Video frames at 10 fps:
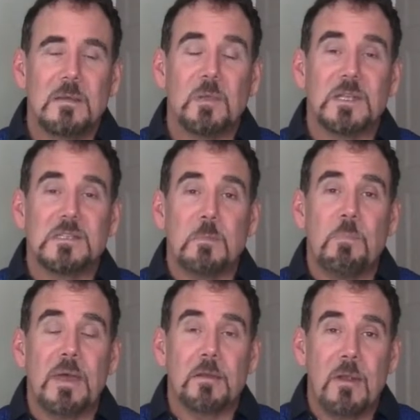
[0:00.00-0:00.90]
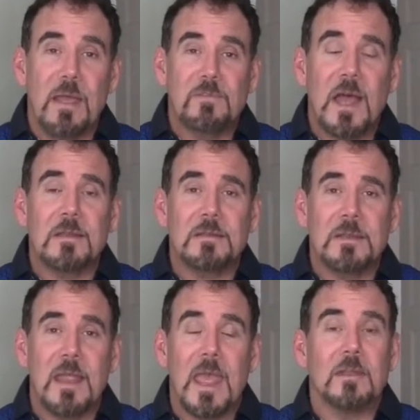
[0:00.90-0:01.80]
Because the better I've
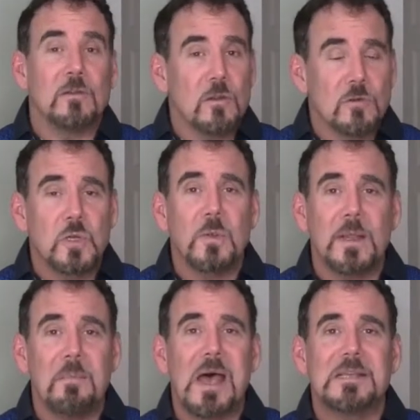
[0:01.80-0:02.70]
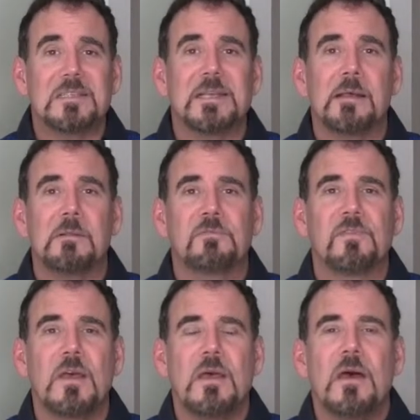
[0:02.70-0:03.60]
gotten at nurturing
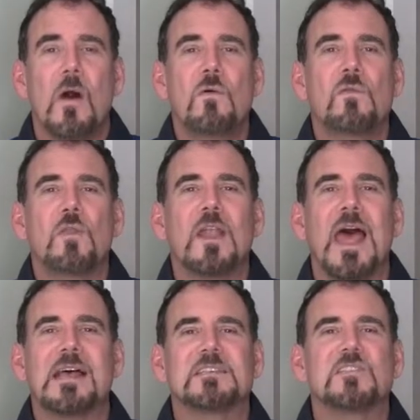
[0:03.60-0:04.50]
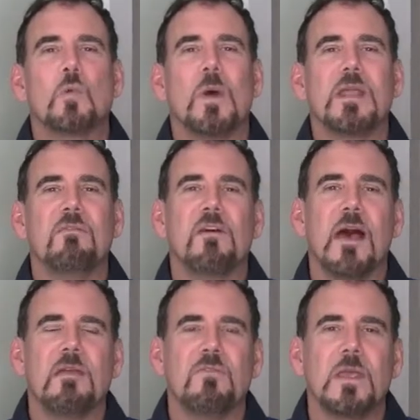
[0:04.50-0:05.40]
myself over the last
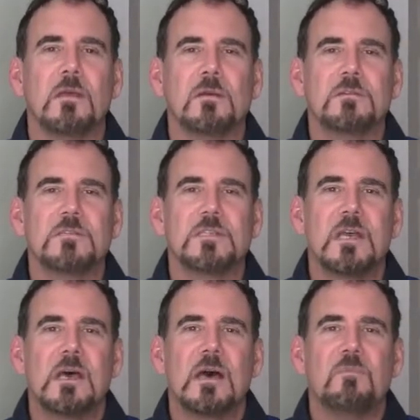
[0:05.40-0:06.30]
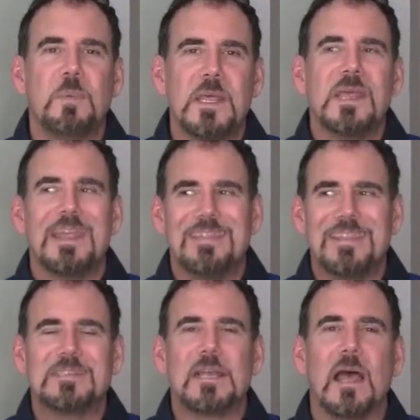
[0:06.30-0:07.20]
25 years of being in
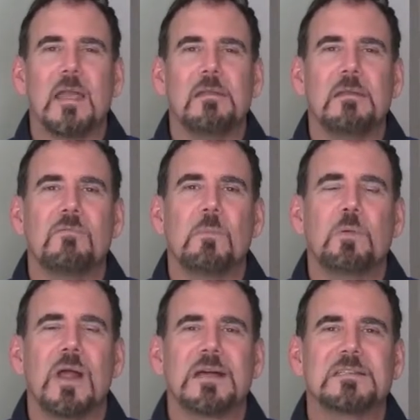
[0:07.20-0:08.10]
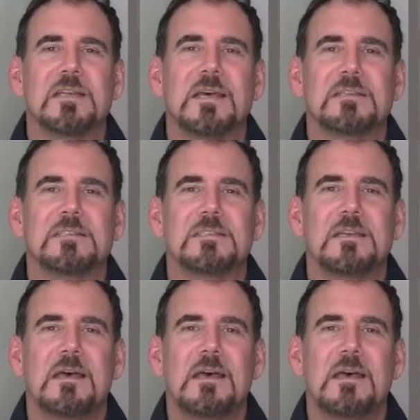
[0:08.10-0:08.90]
this kind of a process,